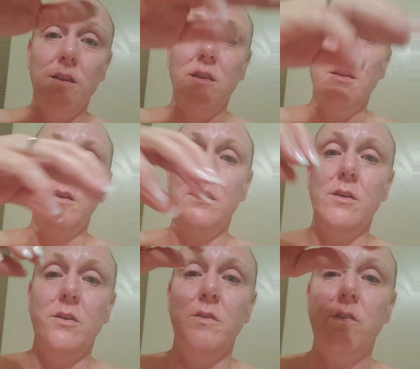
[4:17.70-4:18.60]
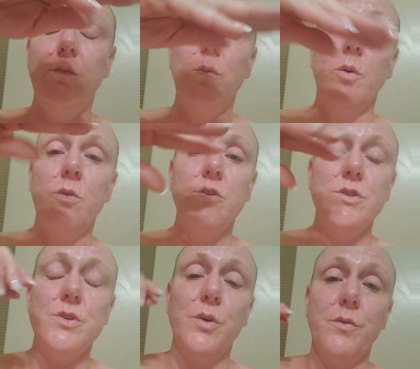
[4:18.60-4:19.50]
the smoke
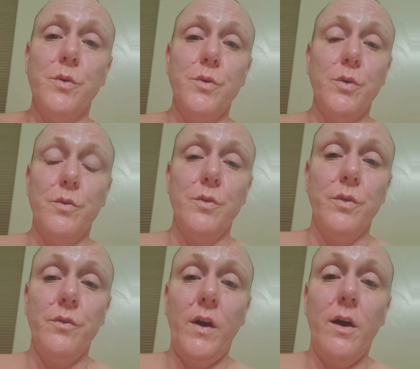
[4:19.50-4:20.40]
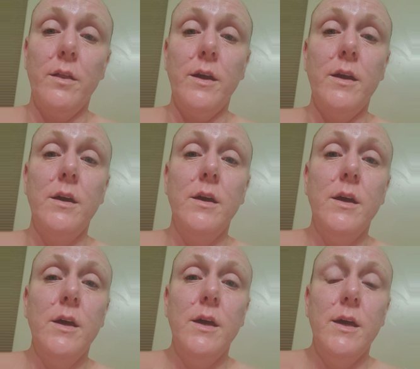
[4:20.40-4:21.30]
just hovered over the valley,
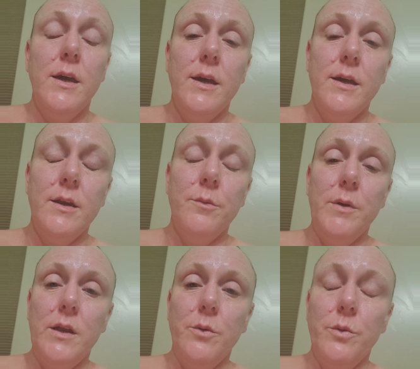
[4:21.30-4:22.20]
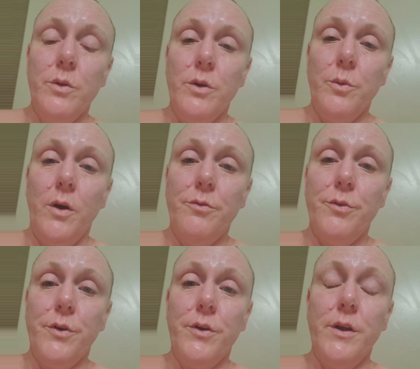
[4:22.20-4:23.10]
and it made it really rough
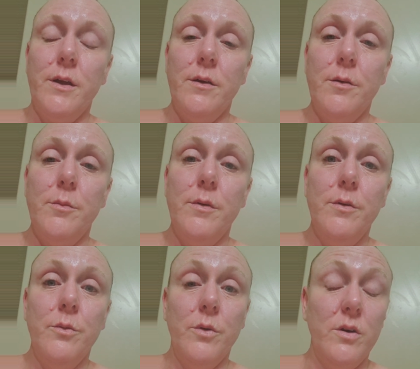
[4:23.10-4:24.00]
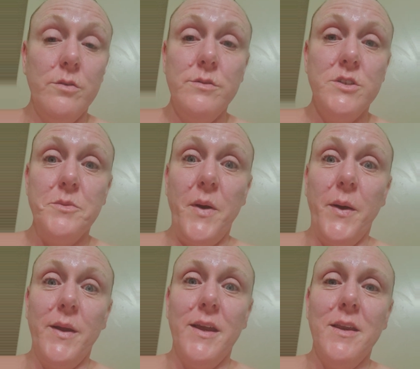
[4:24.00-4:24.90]
for him, well, just
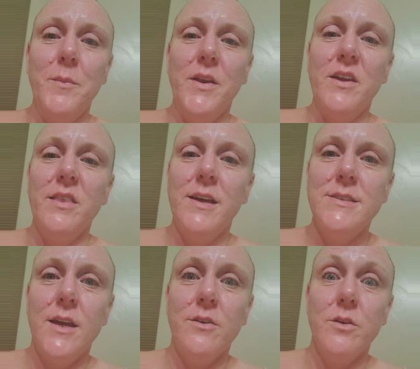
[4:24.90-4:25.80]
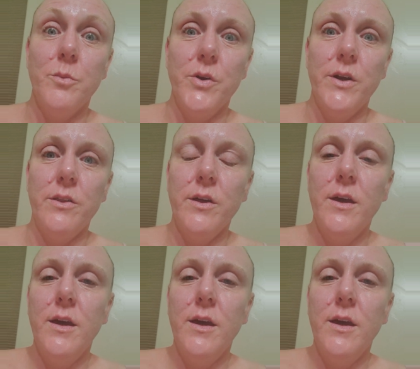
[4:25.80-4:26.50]
about anybody in that town, to breathe.